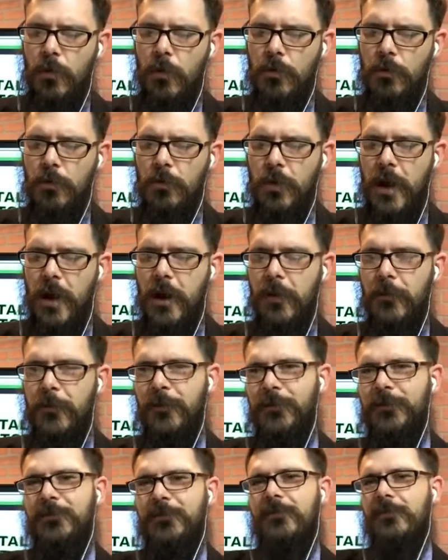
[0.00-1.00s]
Now,
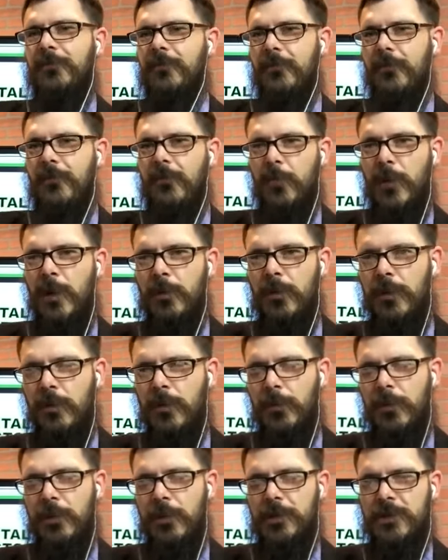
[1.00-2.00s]
maybe a little
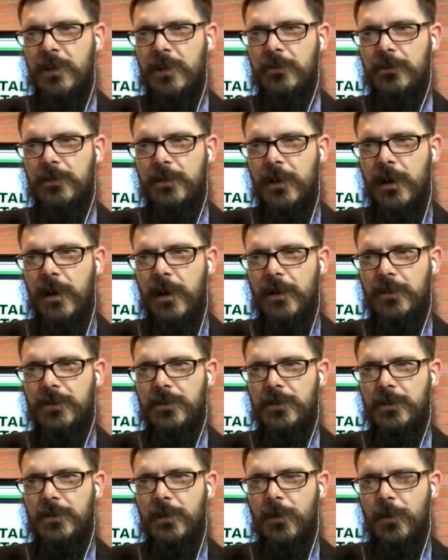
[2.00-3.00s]
bit of a secret sauce.